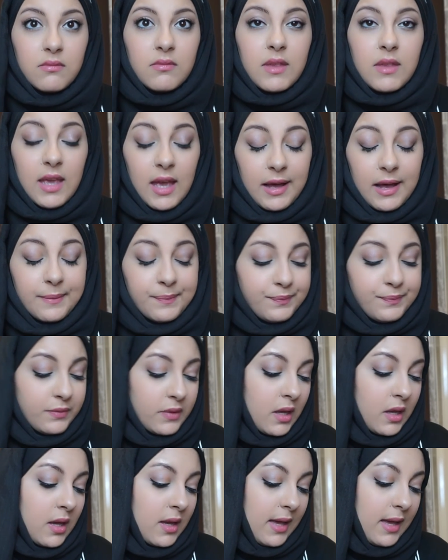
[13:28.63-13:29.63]
Yeah.
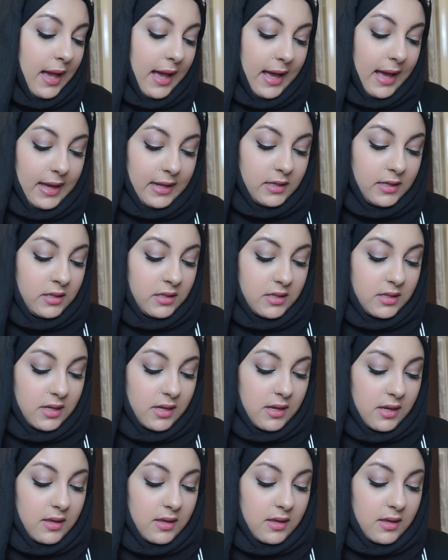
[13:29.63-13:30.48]
And